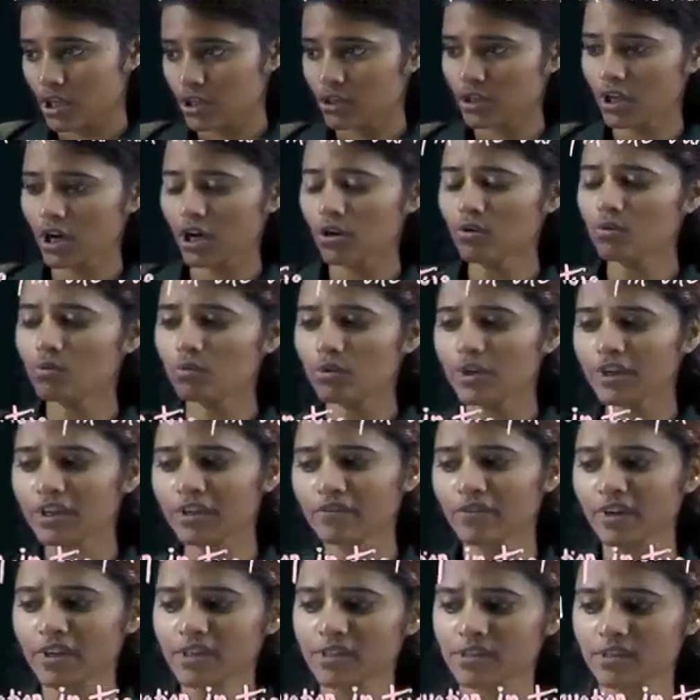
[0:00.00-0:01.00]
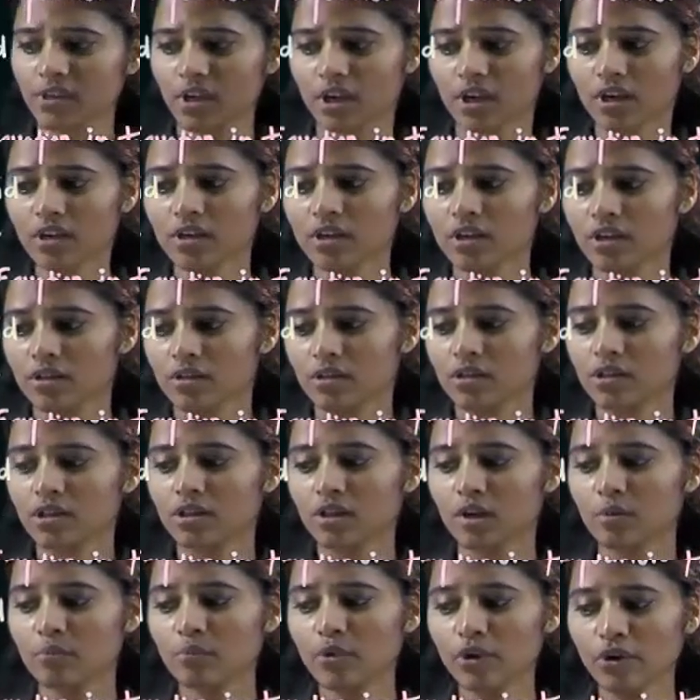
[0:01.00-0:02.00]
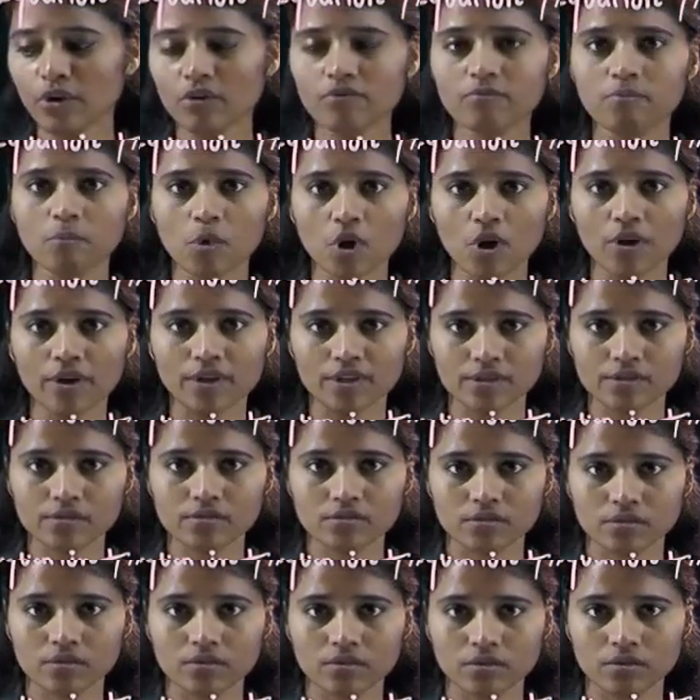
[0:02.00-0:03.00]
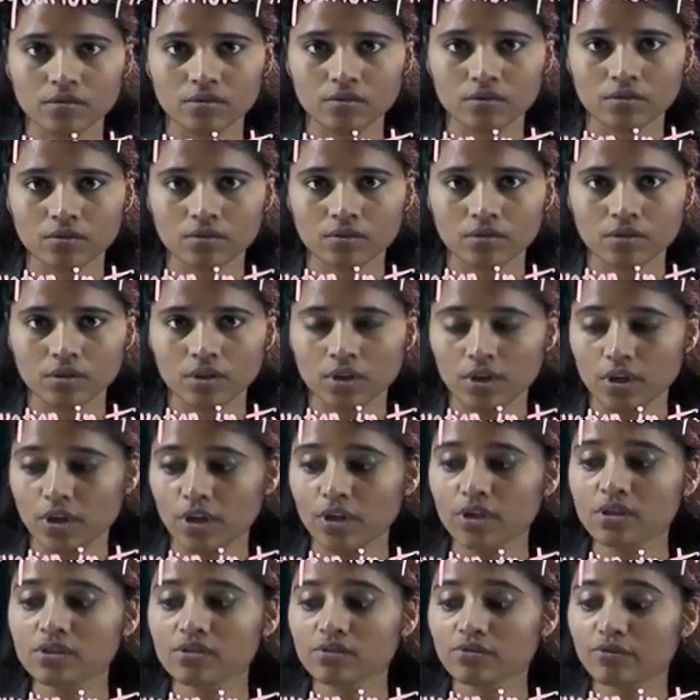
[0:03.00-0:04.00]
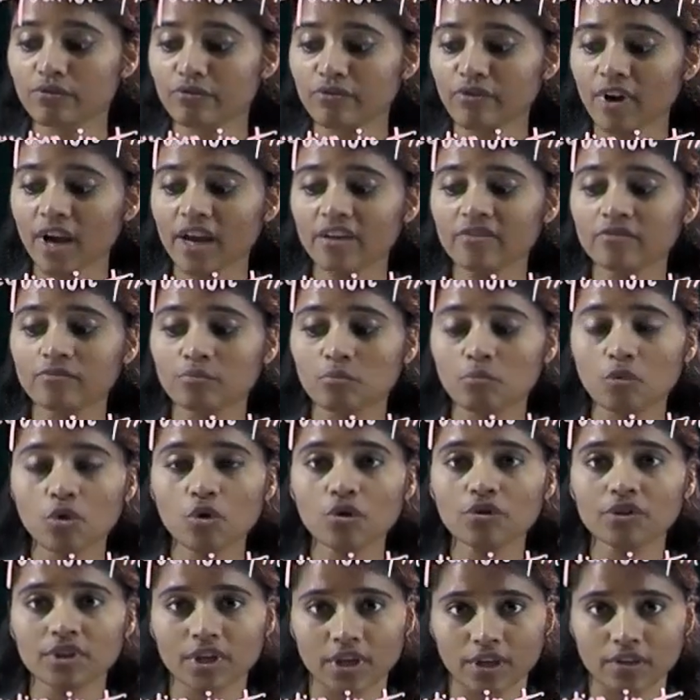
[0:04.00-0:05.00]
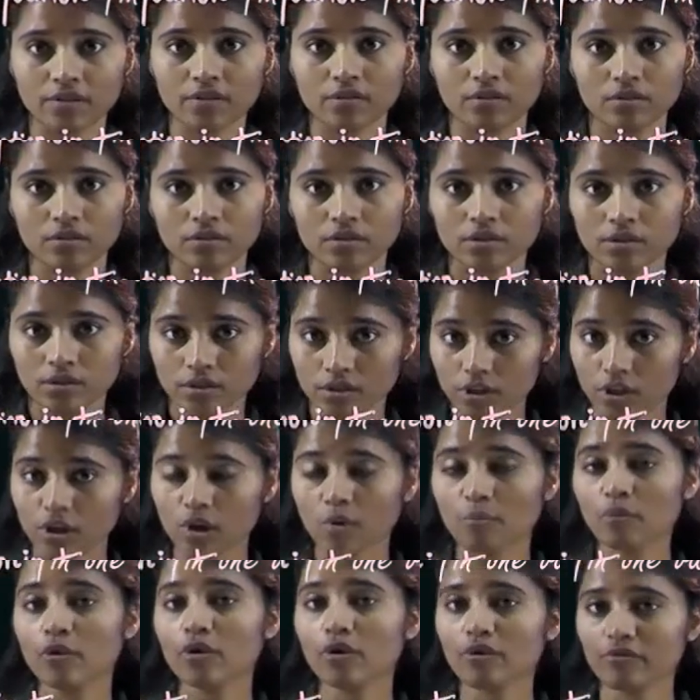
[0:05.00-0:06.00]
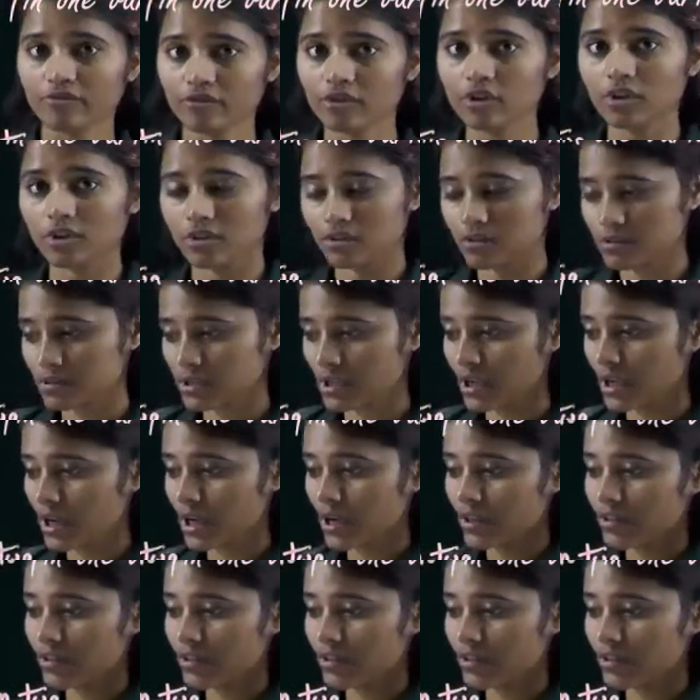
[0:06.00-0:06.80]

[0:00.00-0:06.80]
Now, what if I say that the number of boys is 5 more than the number of girls?